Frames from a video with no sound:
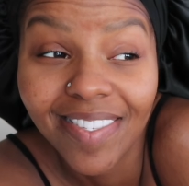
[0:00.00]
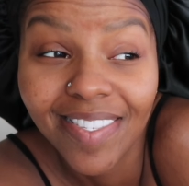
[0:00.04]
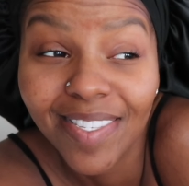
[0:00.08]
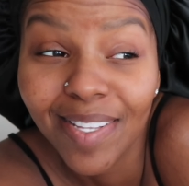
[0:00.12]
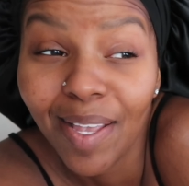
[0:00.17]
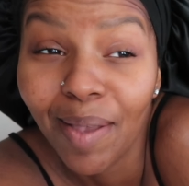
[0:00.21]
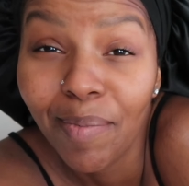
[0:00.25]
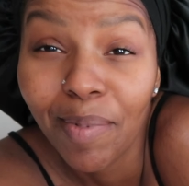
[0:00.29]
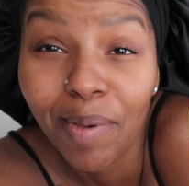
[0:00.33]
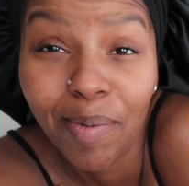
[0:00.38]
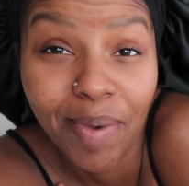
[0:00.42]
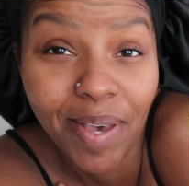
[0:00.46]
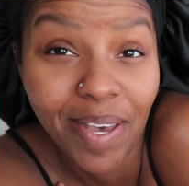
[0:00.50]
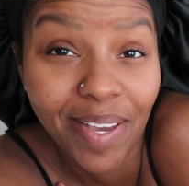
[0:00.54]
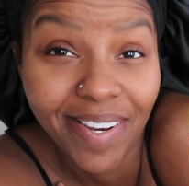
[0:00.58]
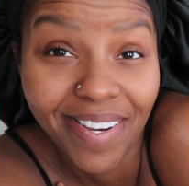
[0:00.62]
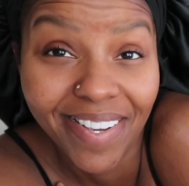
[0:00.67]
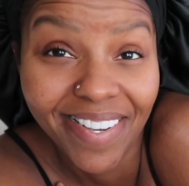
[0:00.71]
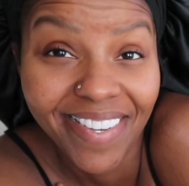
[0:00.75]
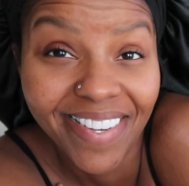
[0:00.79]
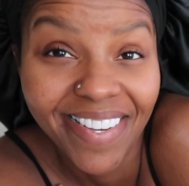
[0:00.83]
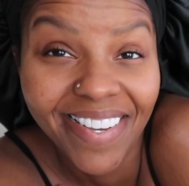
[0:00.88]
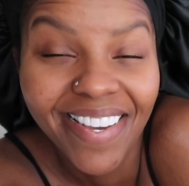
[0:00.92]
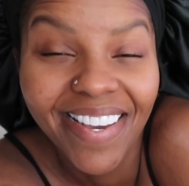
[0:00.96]
something about
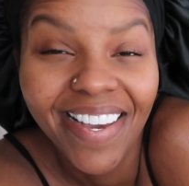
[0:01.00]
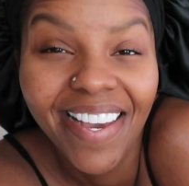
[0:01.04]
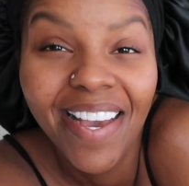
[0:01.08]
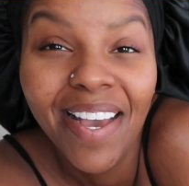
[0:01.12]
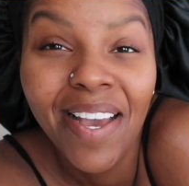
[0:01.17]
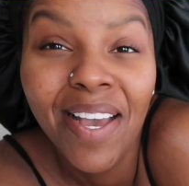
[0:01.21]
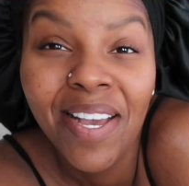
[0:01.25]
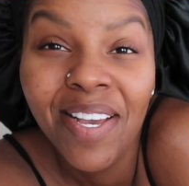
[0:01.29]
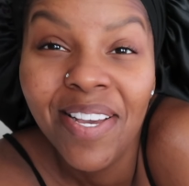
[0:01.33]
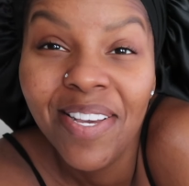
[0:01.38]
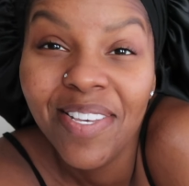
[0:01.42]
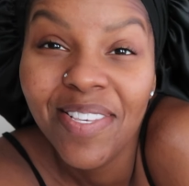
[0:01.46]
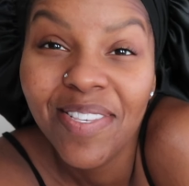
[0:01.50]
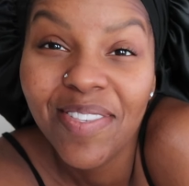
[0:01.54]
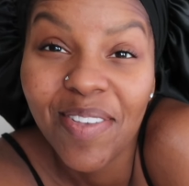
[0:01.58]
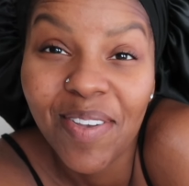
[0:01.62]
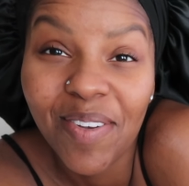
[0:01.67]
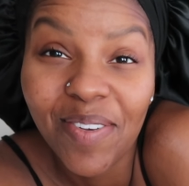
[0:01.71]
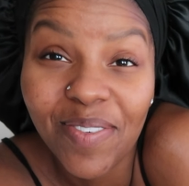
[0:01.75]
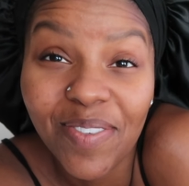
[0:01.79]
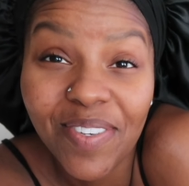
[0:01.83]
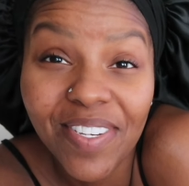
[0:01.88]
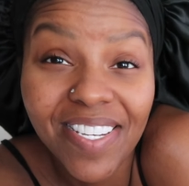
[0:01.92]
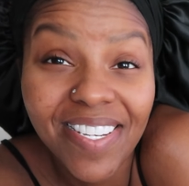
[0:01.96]
it.
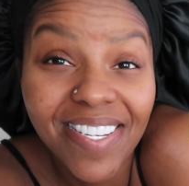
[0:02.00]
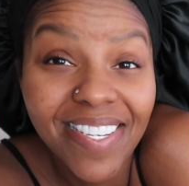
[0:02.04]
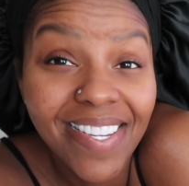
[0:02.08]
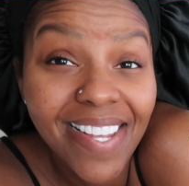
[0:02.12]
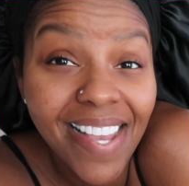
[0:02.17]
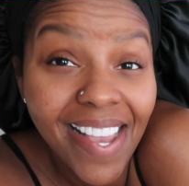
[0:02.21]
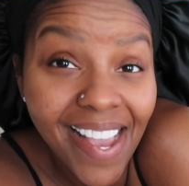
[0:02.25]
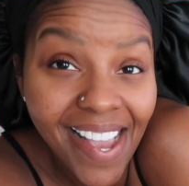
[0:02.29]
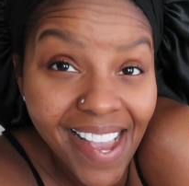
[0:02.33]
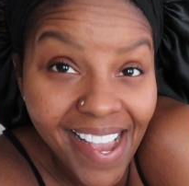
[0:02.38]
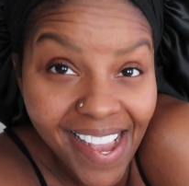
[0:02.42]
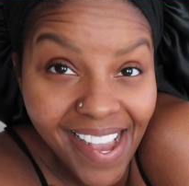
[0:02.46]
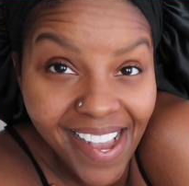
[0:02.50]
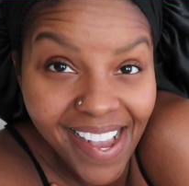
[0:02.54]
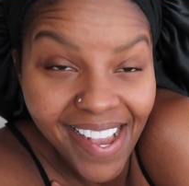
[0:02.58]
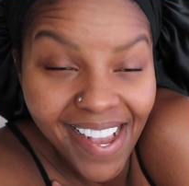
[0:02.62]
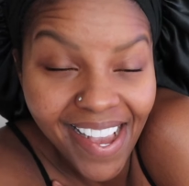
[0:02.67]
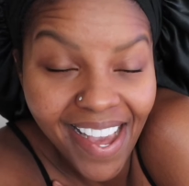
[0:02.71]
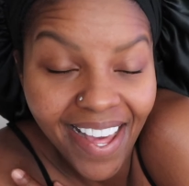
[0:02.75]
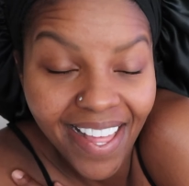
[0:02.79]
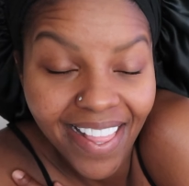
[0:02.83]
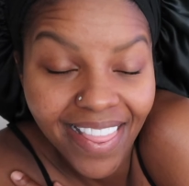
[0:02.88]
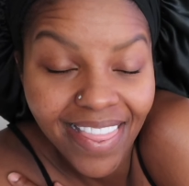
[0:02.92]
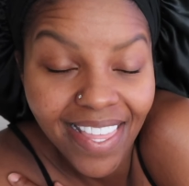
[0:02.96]
So today,
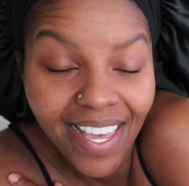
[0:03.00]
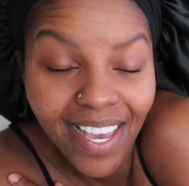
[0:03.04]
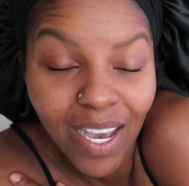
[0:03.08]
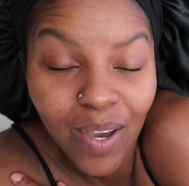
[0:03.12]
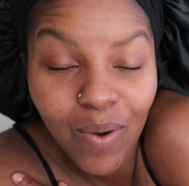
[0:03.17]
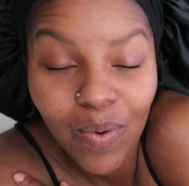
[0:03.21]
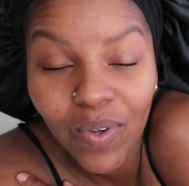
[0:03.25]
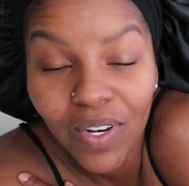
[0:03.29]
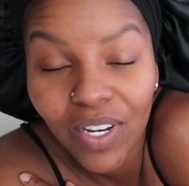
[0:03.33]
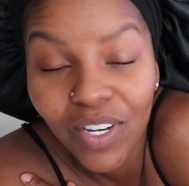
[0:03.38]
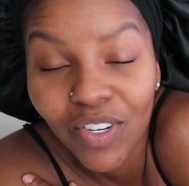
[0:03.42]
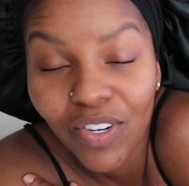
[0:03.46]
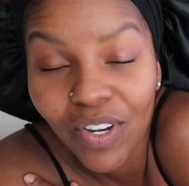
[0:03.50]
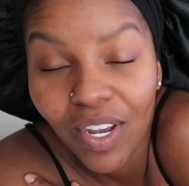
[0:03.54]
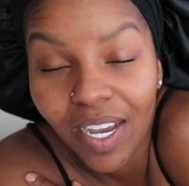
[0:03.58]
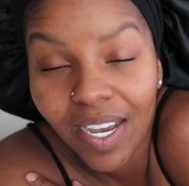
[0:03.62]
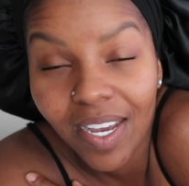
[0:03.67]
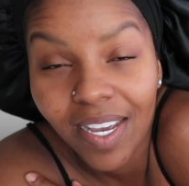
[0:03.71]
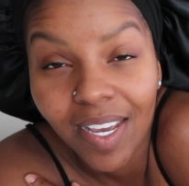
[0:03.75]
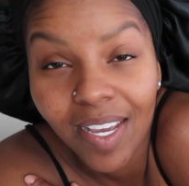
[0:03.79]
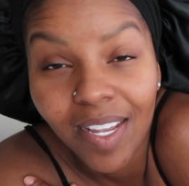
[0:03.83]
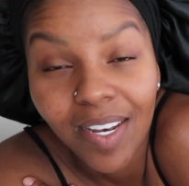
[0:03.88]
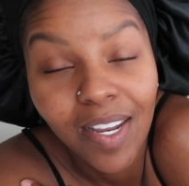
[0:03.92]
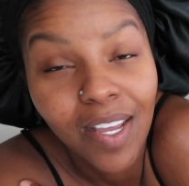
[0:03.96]
I think I want to try
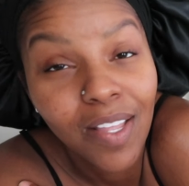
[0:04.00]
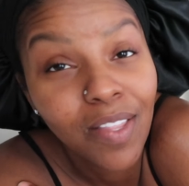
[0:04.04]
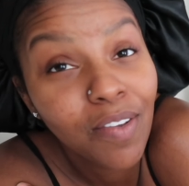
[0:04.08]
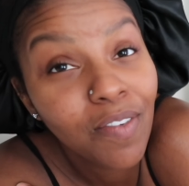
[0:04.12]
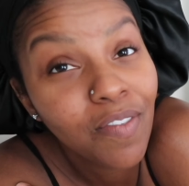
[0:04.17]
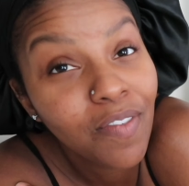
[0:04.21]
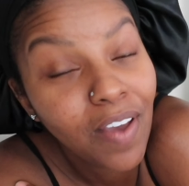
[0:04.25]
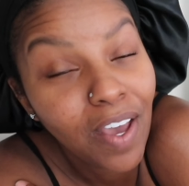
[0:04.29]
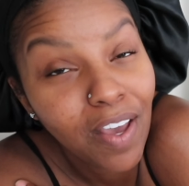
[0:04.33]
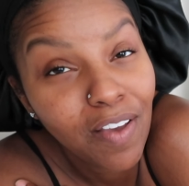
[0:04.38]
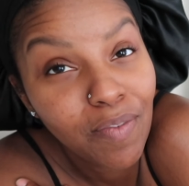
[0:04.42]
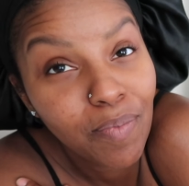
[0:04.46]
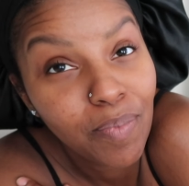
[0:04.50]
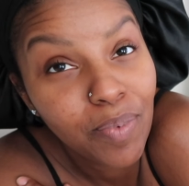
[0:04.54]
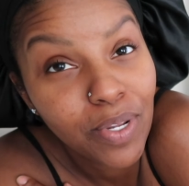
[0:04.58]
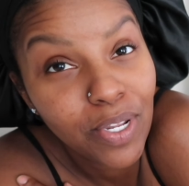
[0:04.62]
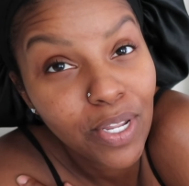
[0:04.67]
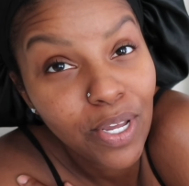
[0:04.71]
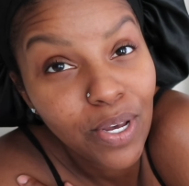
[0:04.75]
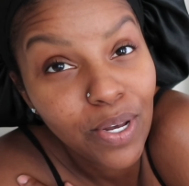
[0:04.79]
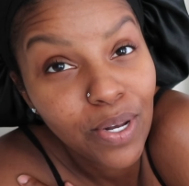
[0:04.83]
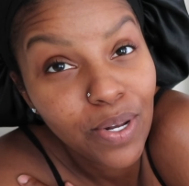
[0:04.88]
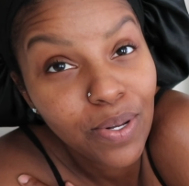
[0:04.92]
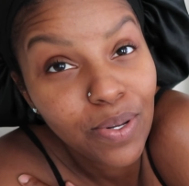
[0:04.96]
another Five
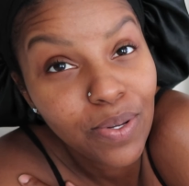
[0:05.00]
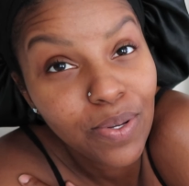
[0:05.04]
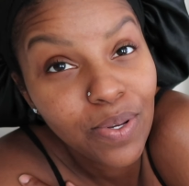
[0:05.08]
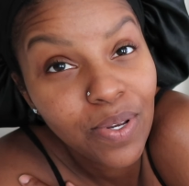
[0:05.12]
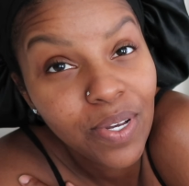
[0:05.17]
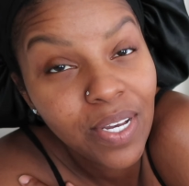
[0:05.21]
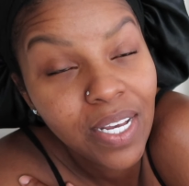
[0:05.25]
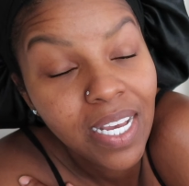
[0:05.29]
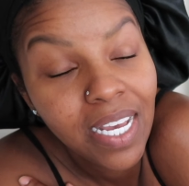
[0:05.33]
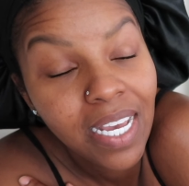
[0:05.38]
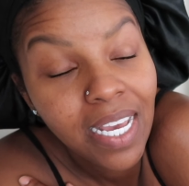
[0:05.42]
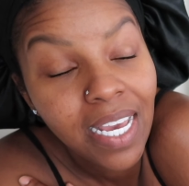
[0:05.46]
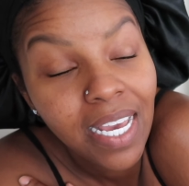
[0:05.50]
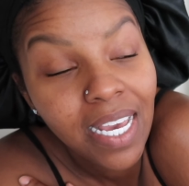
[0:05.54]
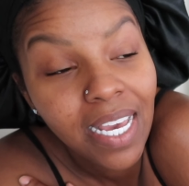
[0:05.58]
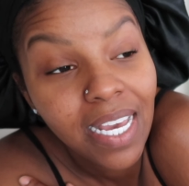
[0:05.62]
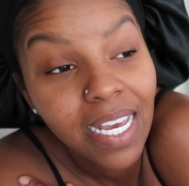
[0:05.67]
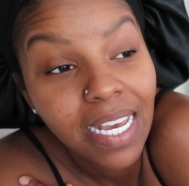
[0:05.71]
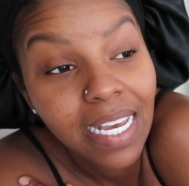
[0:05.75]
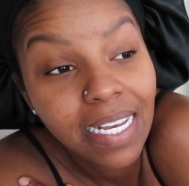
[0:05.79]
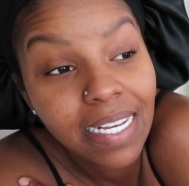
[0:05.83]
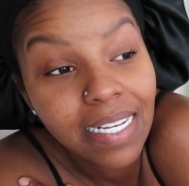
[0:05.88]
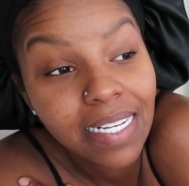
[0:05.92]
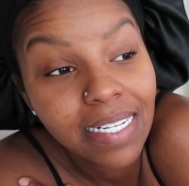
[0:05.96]
Below
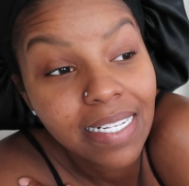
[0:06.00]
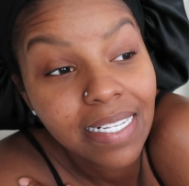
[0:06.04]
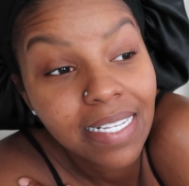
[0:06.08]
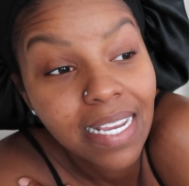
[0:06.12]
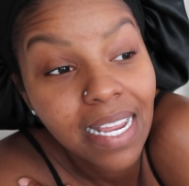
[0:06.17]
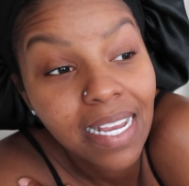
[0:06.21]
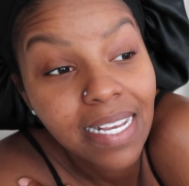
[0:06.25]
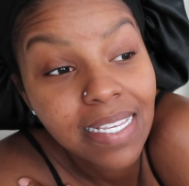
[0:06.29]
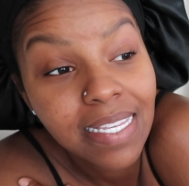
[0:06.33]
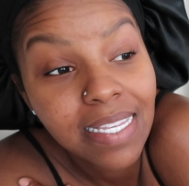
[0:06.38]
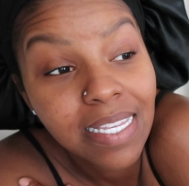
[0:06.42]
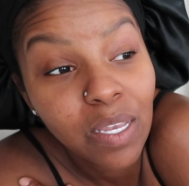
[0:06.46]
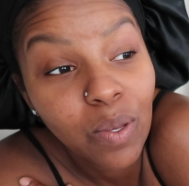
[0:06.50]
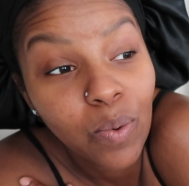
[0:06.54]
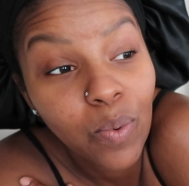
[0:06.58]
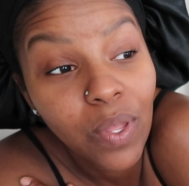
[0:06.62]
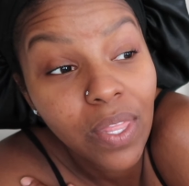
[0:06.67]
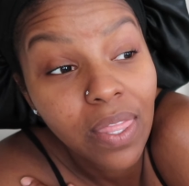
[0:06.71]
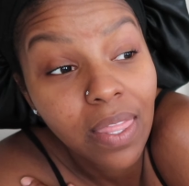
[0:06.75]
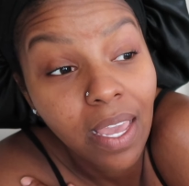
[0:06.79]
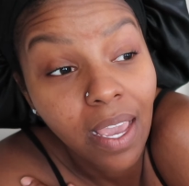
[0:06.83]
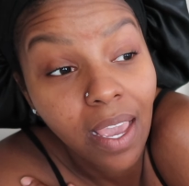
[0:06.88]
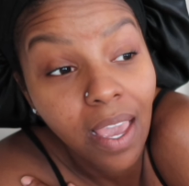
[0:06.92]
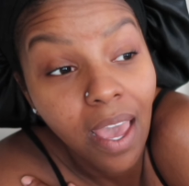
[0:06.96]
and see
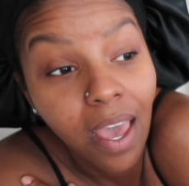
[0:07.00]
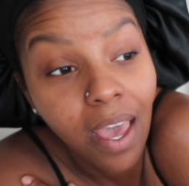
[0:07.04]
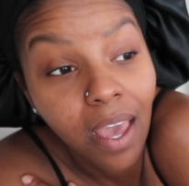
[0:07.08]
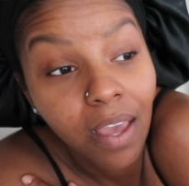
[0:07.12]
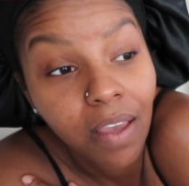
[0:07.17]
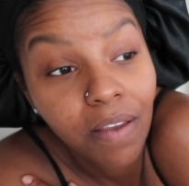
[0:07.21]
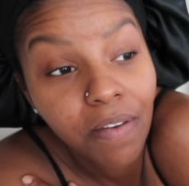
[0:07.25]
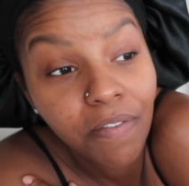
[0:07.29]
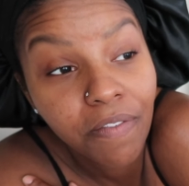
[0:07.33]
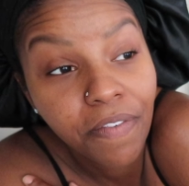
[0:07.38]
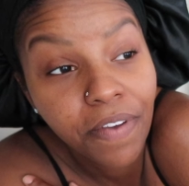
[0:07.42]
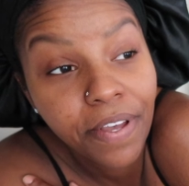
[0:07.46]
what they have.